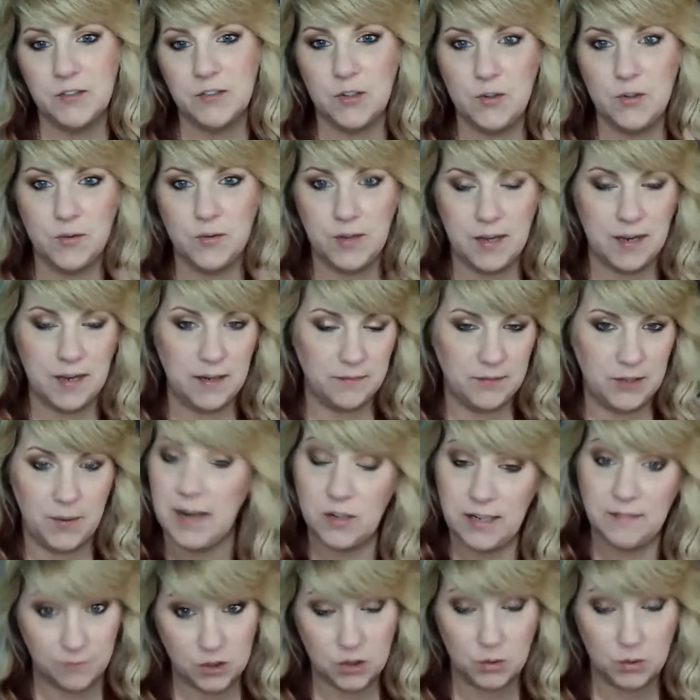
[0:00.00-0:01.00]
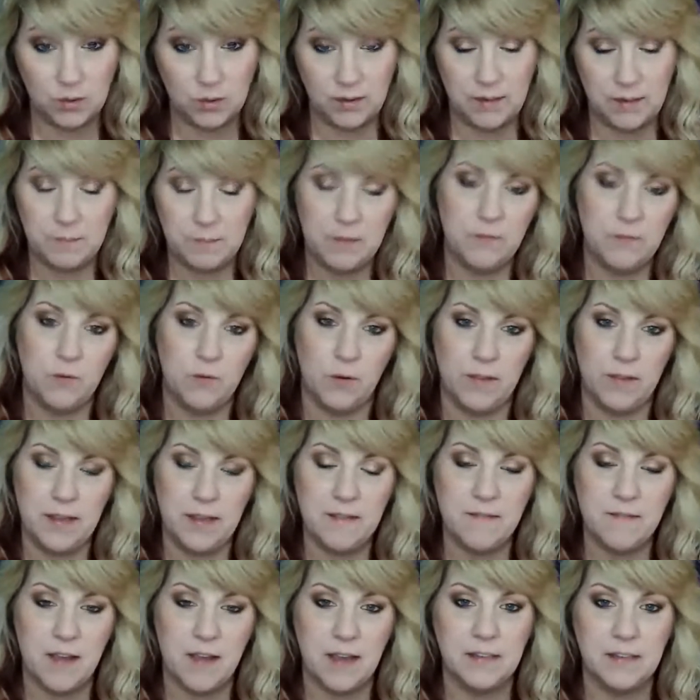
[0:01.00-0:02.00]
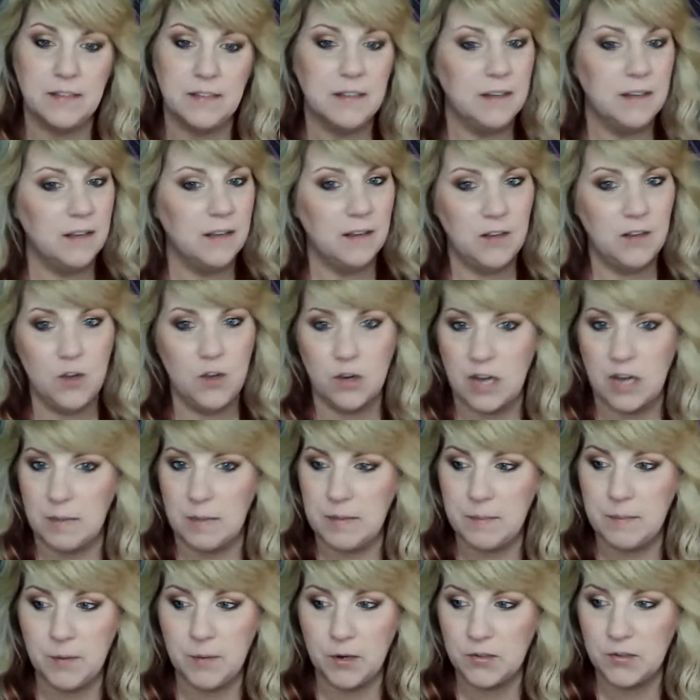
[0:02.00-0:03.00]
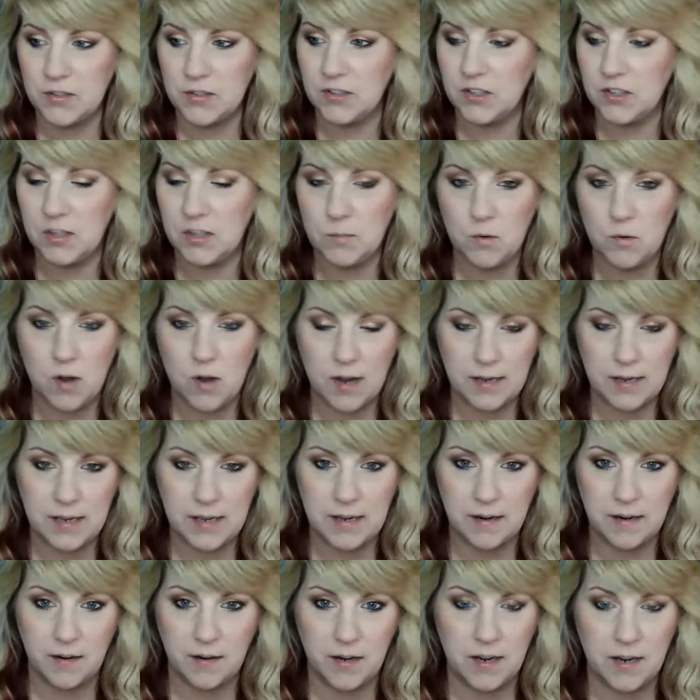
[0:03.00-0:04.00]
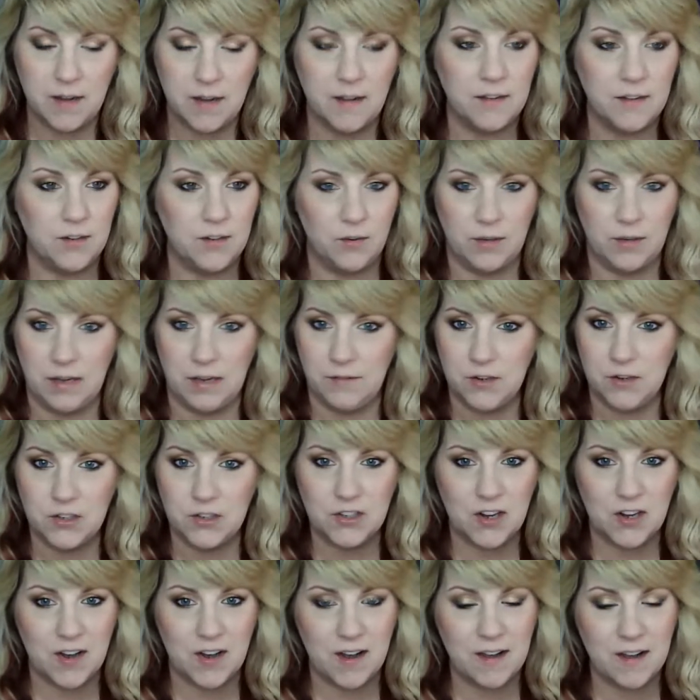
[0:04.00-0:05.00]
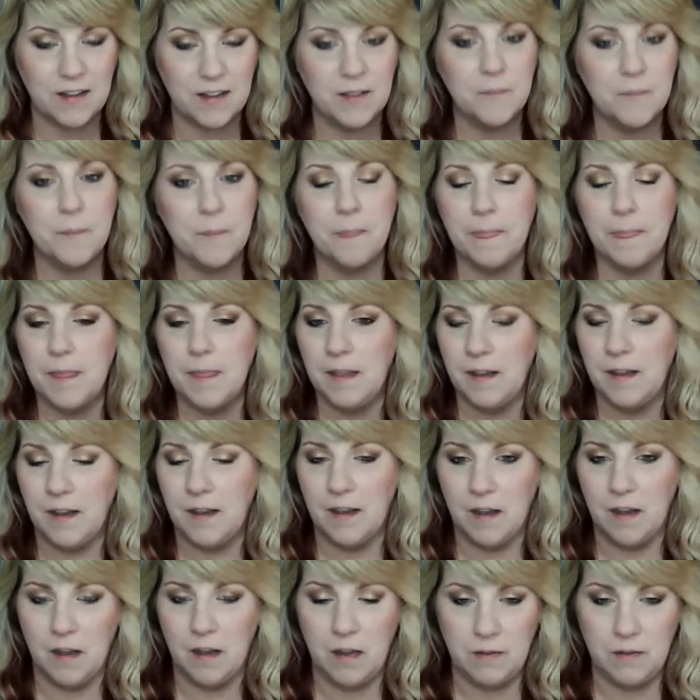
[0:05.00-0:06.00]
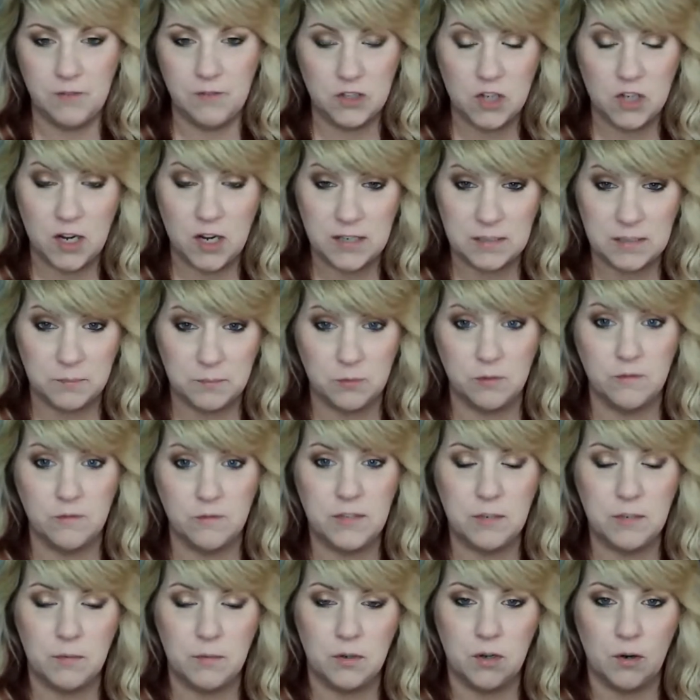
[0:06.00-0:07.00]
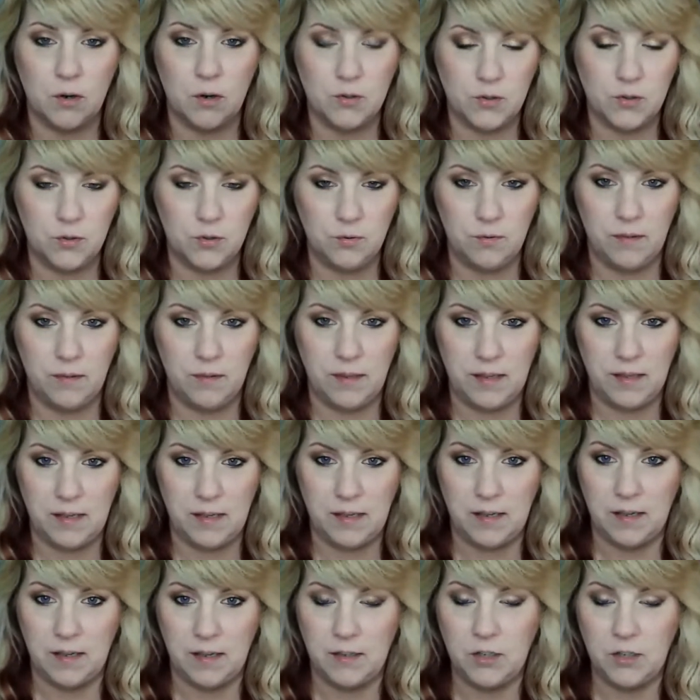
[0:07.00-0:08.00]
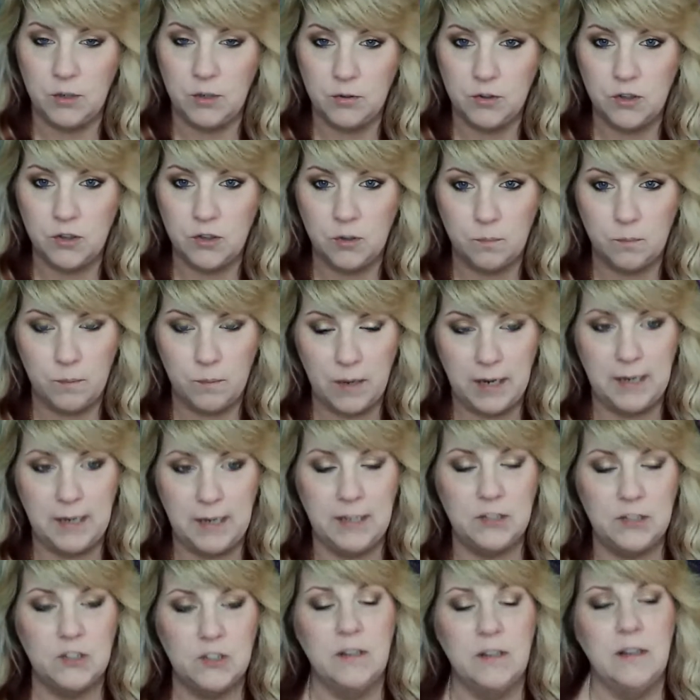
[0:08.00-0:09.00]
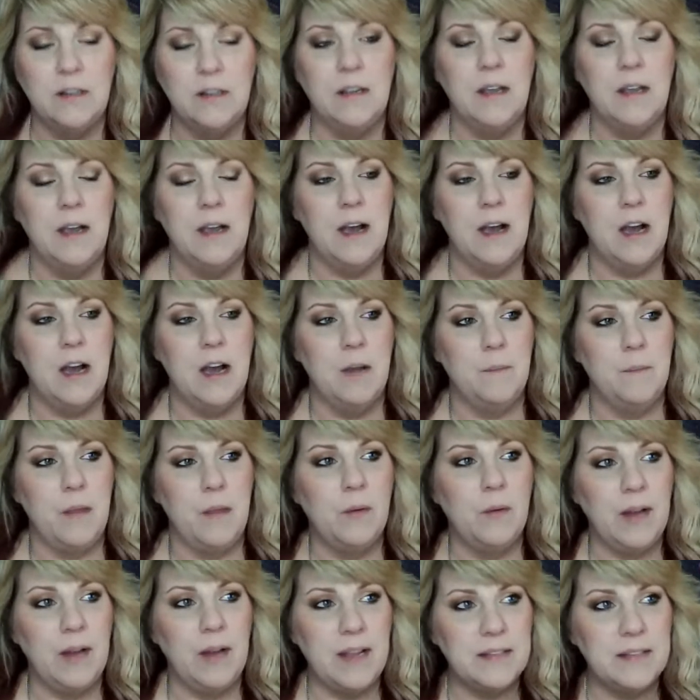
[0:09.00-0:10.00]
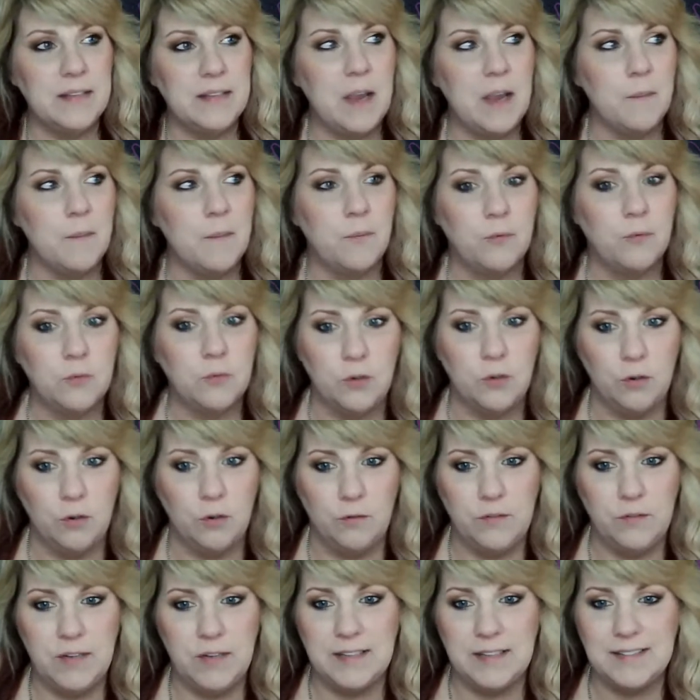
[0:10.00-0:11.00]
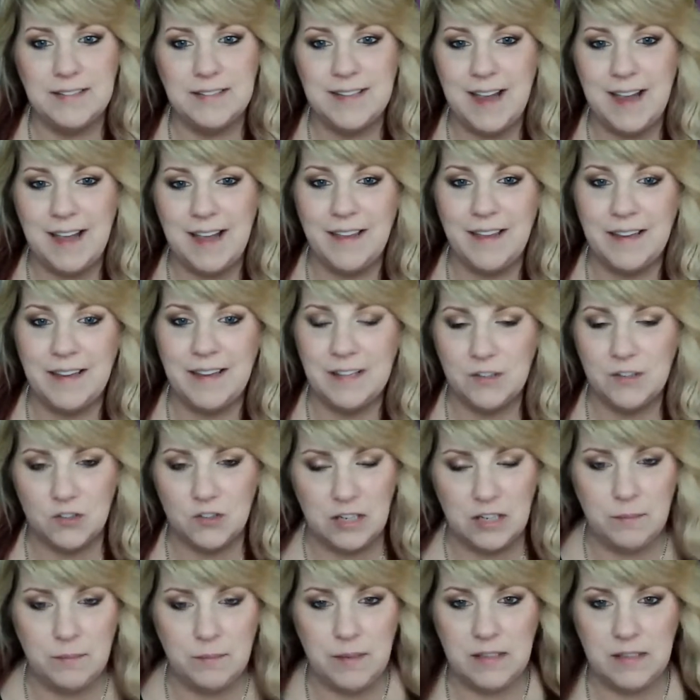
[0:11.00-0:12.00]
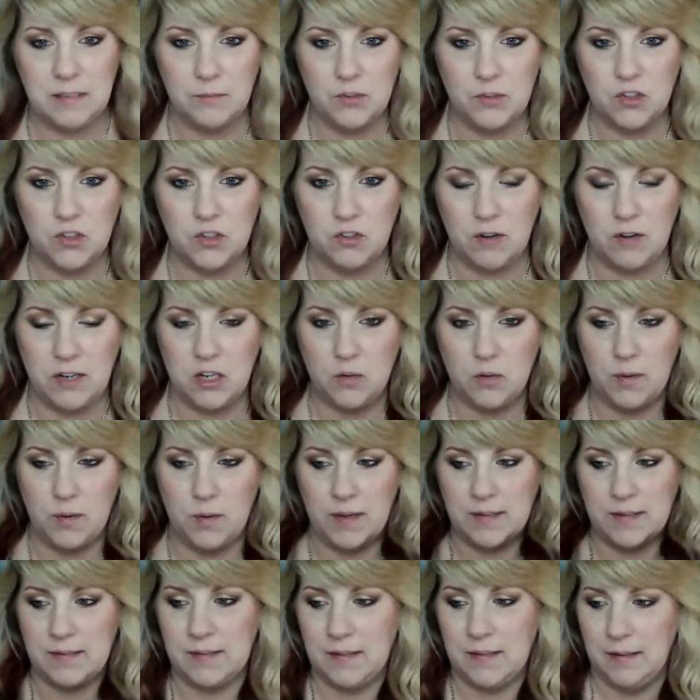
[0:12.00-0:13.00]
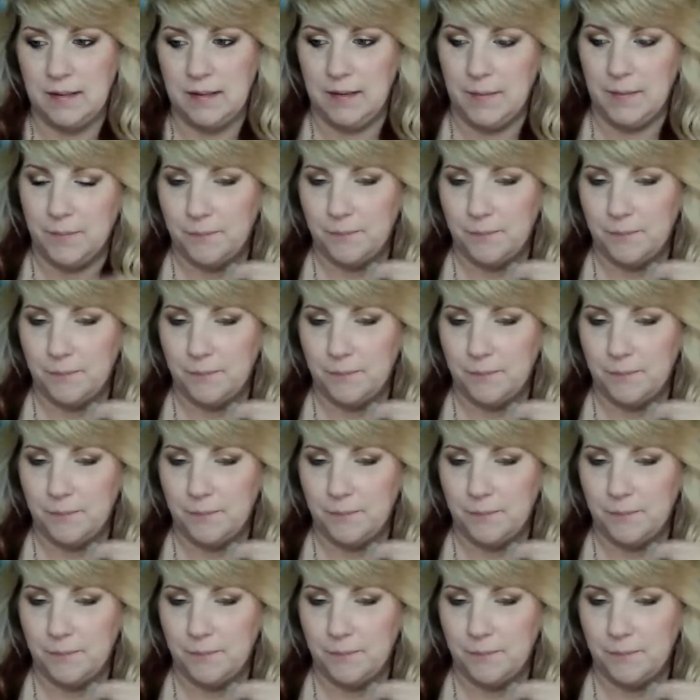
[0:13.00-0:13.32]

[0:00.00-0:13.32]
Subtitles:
You get, you know, hands-on training at the event. You'll come in person to the Milwaukee area. You'll give your talk. If your talk's approved, it will go to the YouTube page. And when I say approved, it's not like there's going to be some strenuous